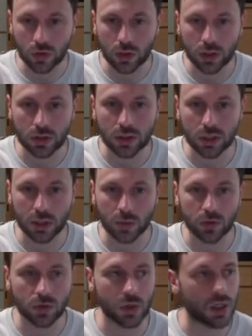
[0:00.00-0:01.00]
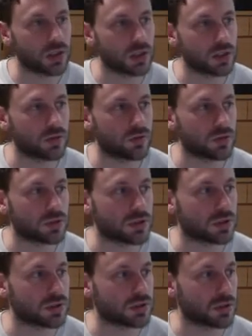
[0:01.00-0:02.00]
Tatemono-en, which
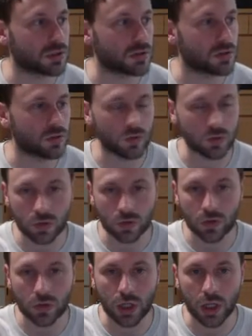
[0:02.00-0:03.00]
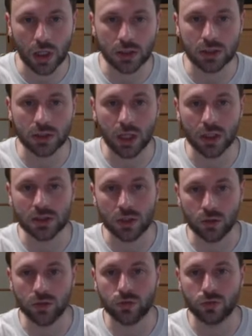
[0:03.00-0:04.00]
is in Tokyo, and it has a
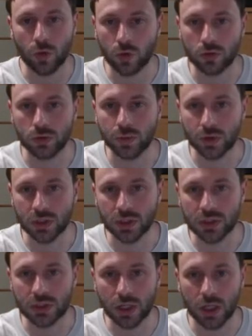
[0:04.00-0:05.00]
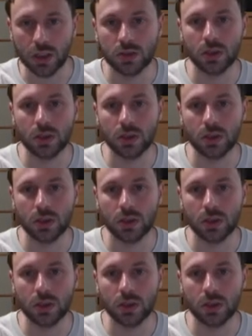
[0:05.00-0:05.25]
lot of old buildings, and